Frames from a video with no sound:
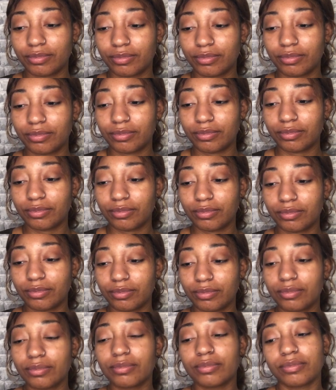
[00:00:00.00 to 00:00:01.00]
Yeah,
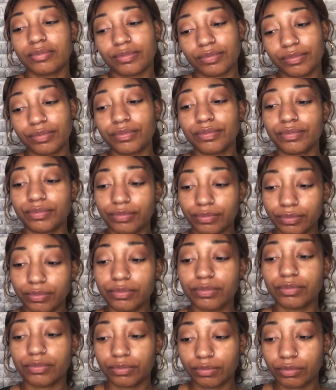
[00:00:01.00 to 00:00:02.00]
that's difficult
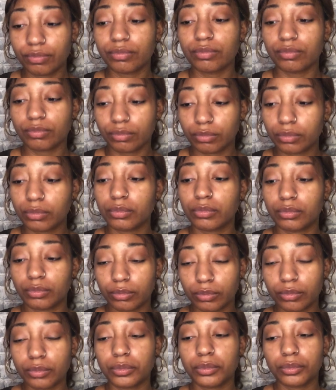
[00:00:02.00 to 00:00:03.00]
behavior for us.
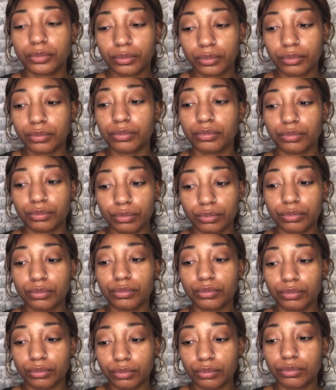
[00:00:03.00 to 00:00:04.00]
We're too
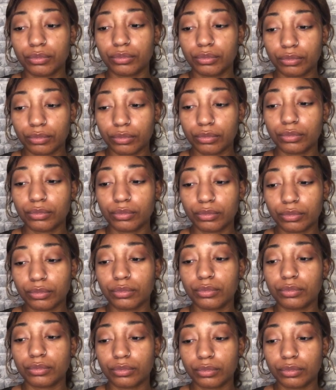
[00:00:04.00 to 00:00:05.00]
busy thinking around, sitting
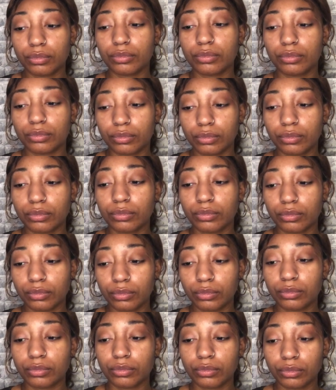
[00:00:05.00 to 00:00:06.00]
around trying to think of ways to
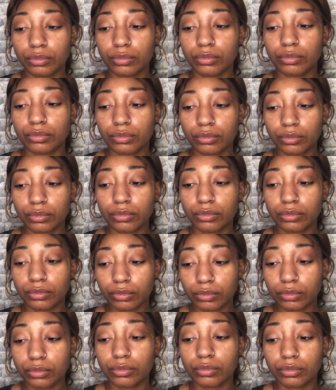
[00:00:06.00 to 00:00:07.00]
kill each other.
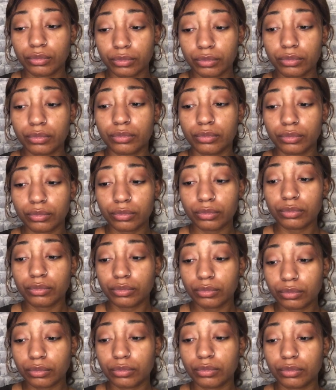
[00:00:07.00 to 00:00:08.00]
Here's
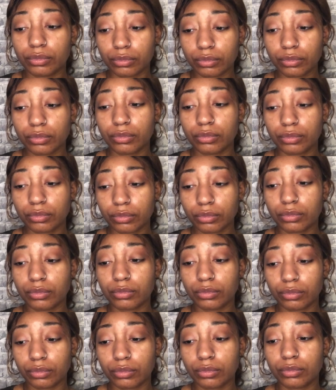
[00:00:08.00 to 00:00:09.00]
one we came up with.
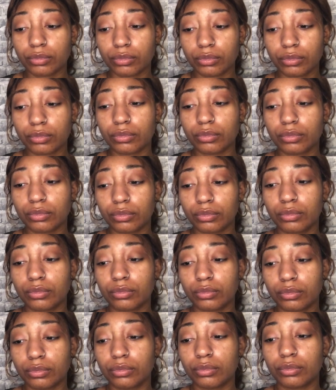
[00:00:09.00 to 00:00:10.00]
It's efficient,
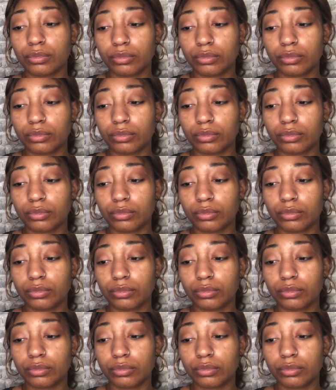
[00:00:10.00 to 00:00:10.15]
too.